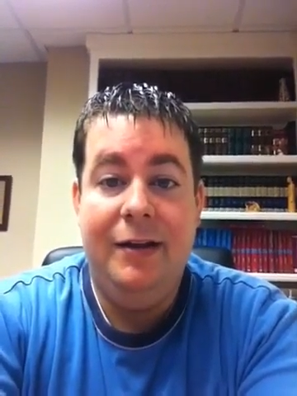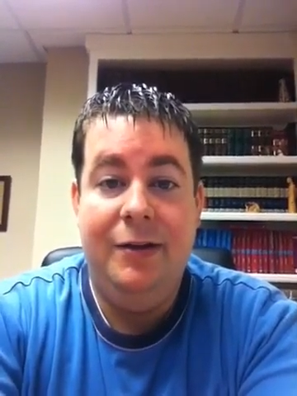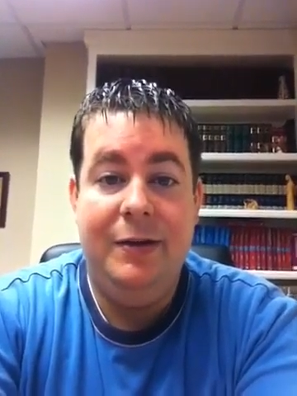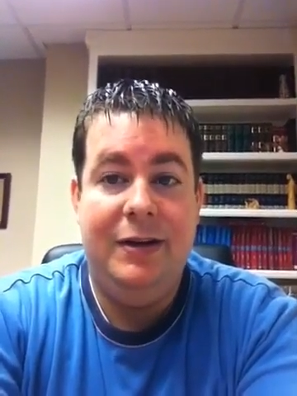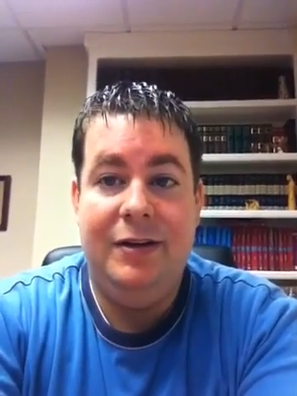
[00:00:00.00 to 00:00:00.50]

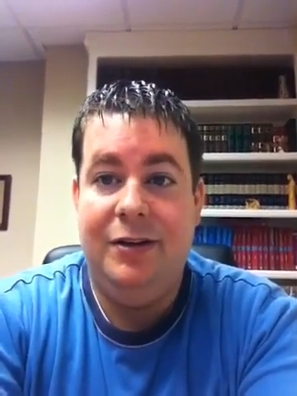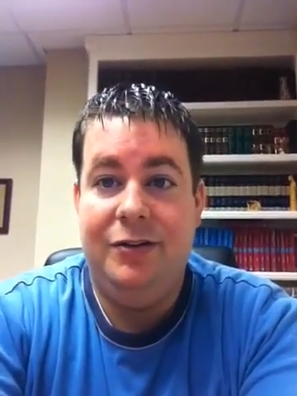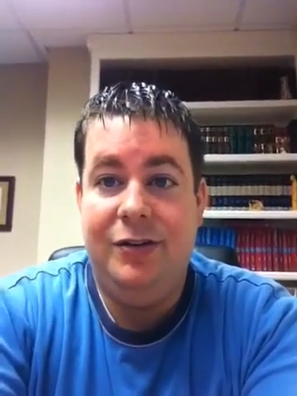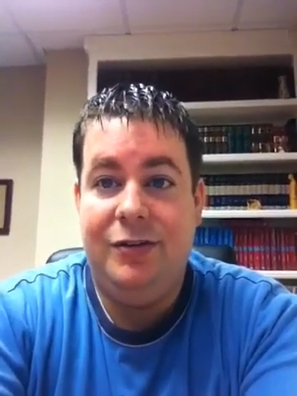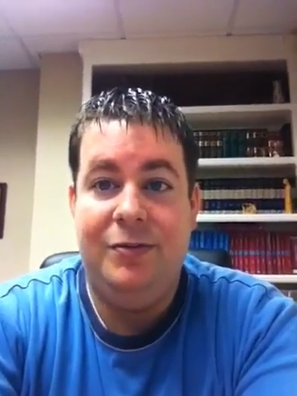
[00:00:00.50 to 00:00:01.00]

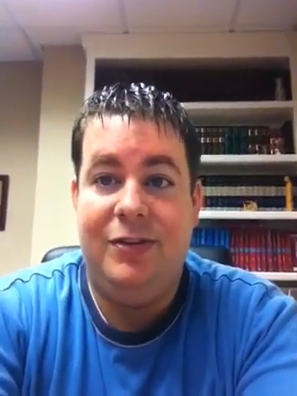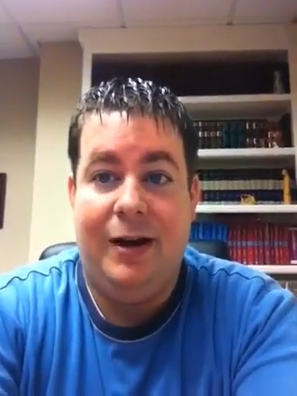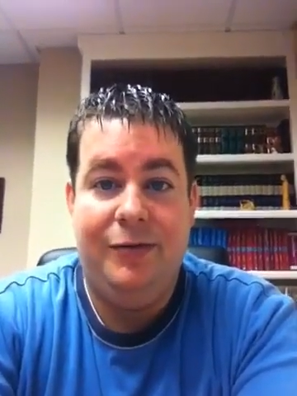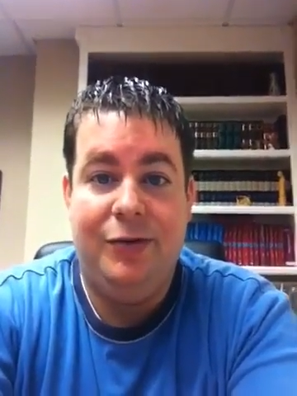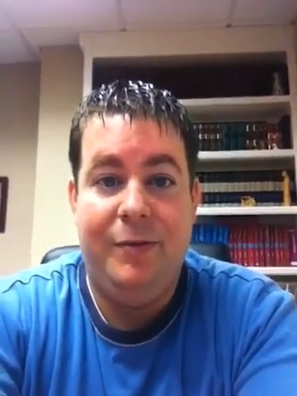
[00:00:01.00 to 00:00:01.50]
there's just some
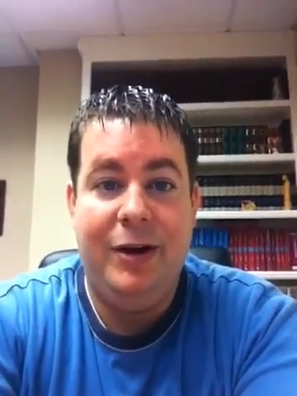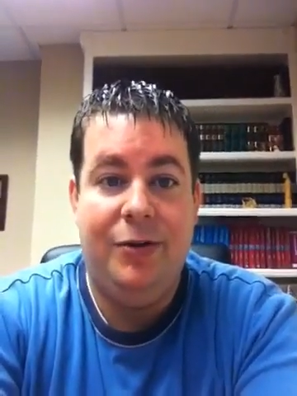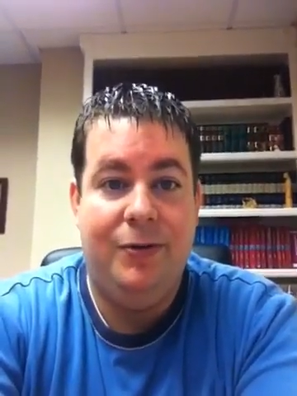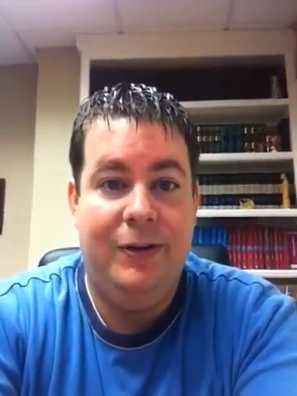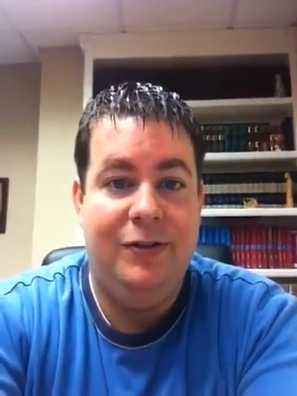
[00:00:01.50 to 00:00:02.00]
steps. So let me
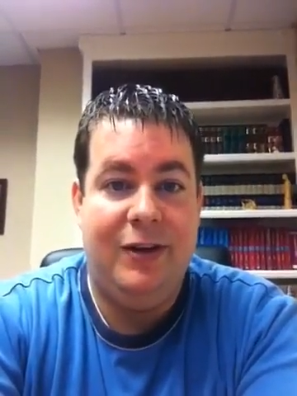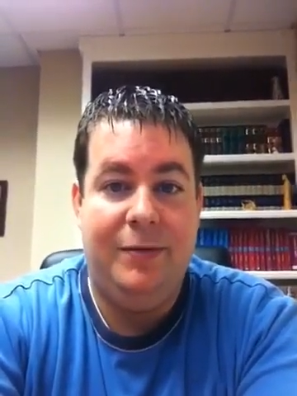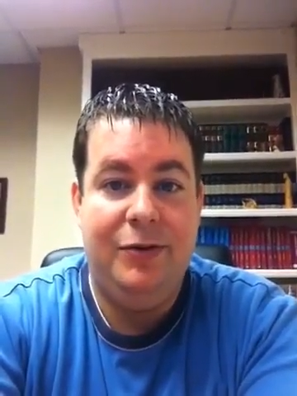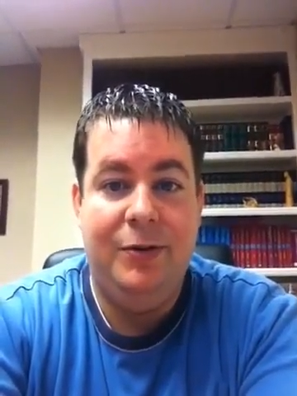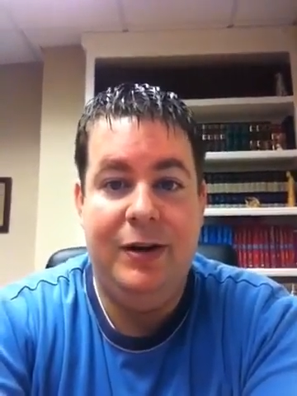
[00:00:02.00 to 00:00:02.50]
go through these
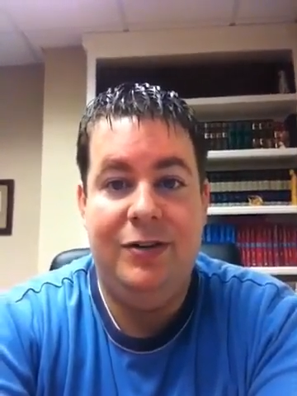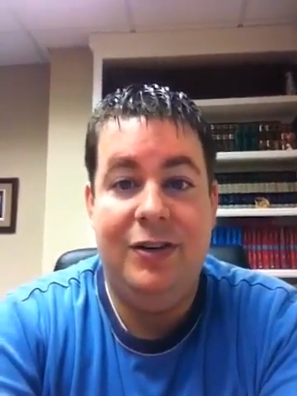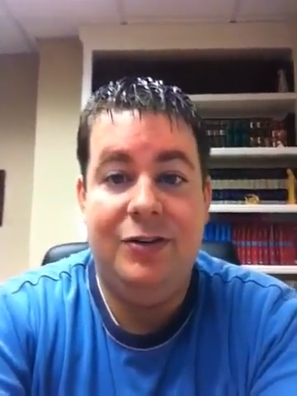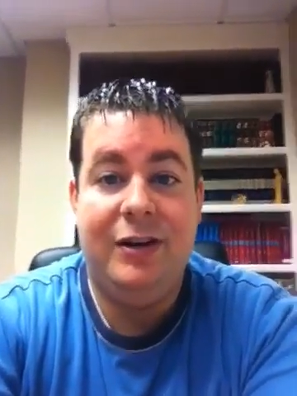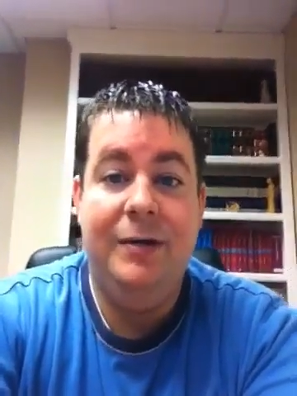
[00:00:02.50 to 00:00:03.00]
steps. You
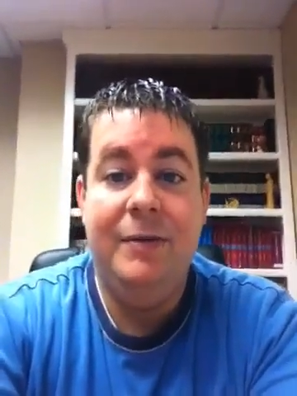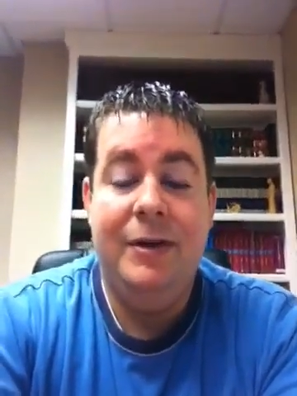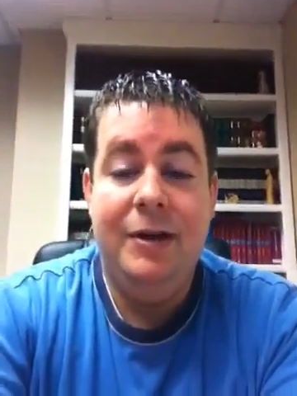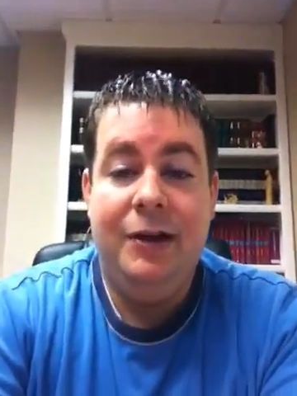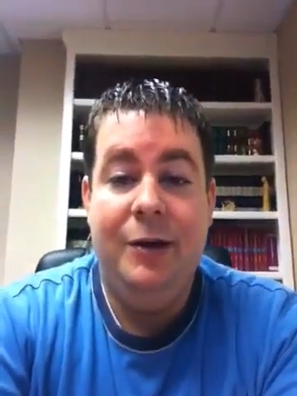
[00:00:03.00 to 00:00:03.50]

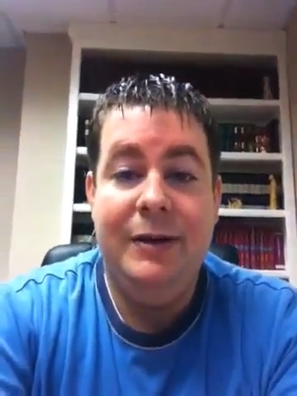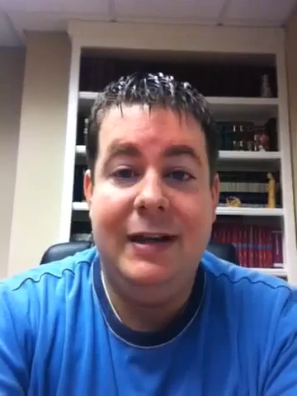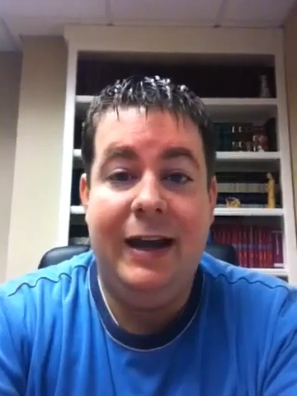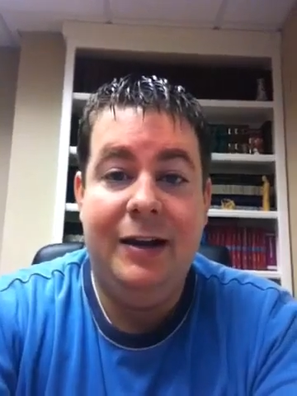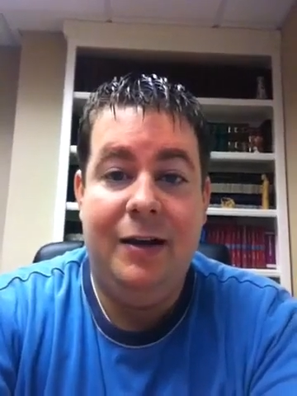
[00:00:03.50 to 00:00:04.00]
would
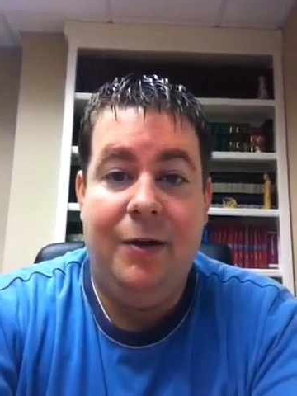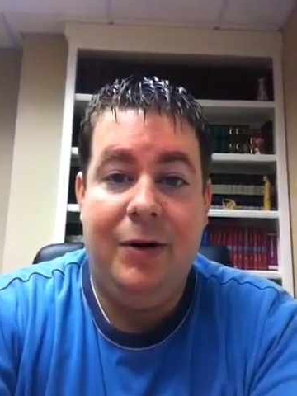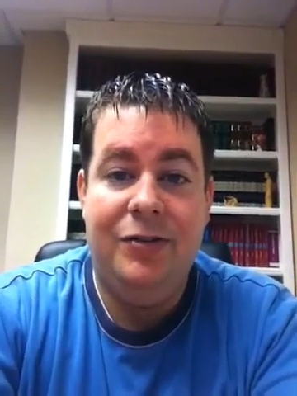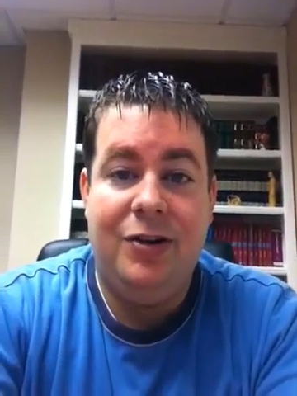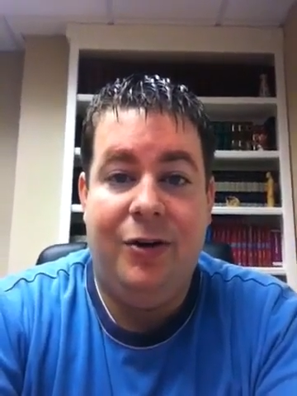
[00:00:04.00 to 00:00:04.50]
take
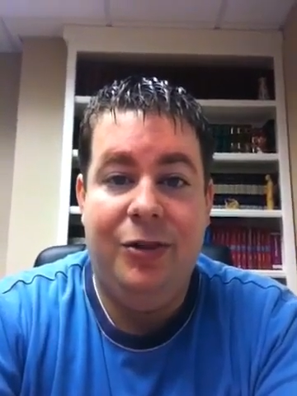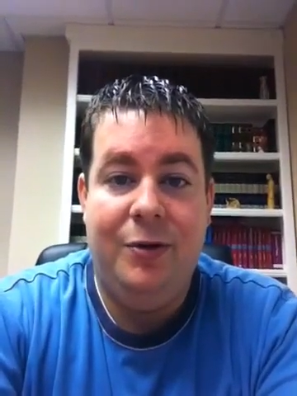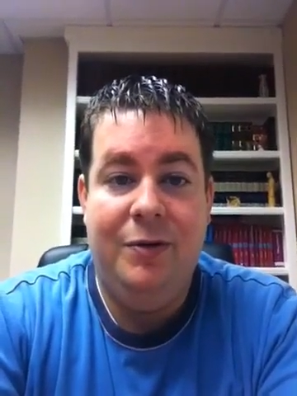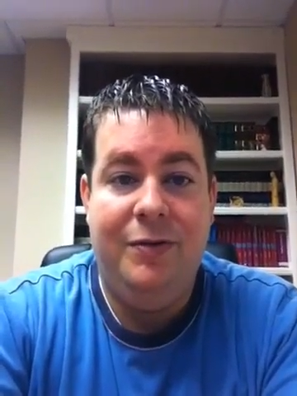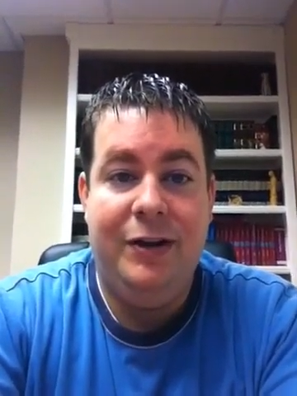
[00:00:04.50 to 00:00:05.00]
what is called the
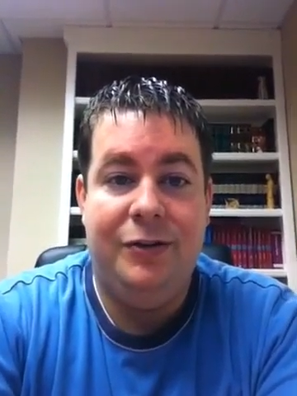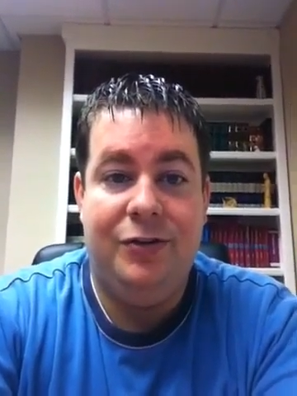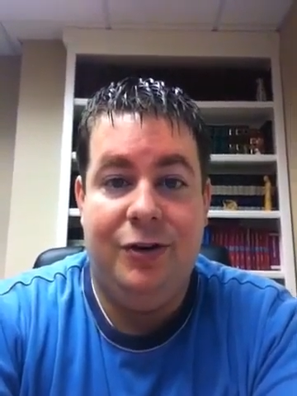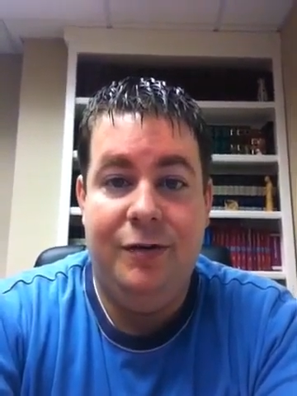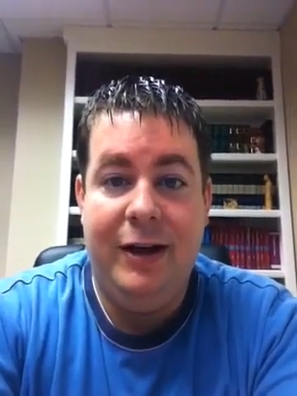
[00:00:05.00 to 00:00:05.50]
Reveal
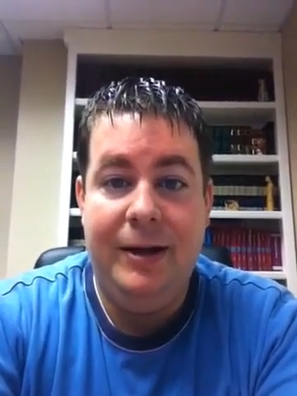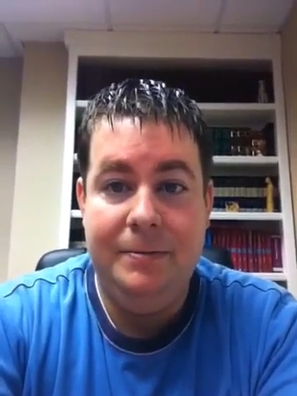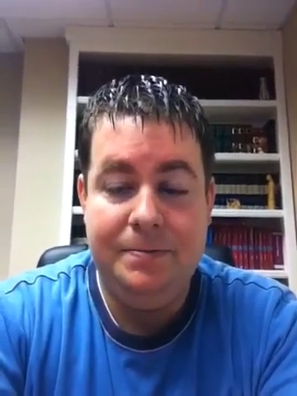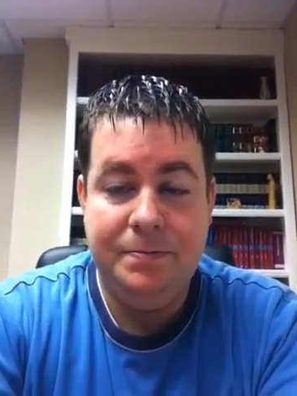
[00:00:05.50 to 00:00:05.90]
Survey,